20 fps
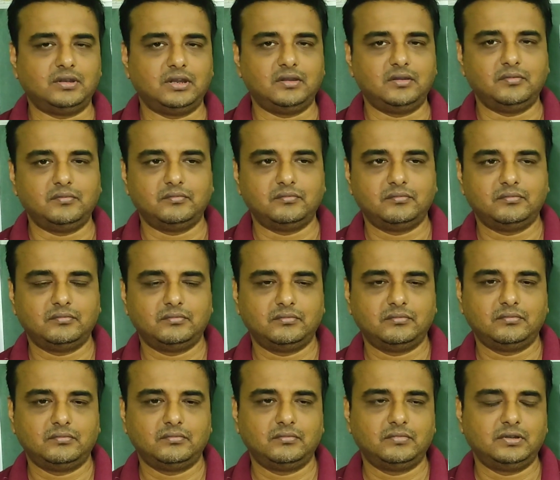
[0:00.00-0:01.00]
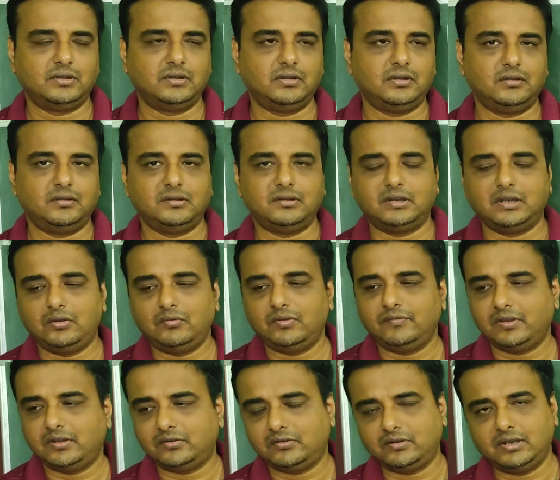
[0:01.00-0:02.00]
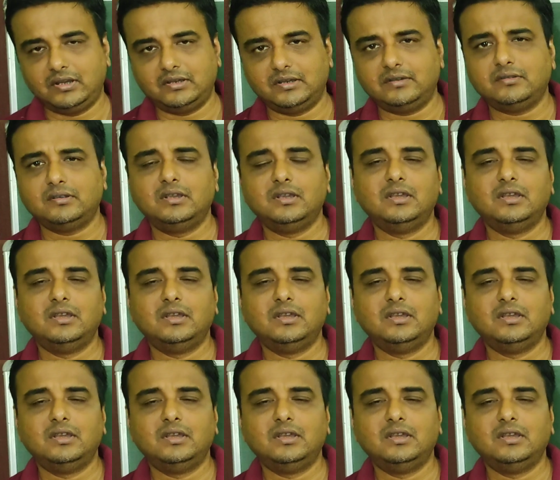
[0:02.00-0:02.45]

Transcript: a railway factory, I think,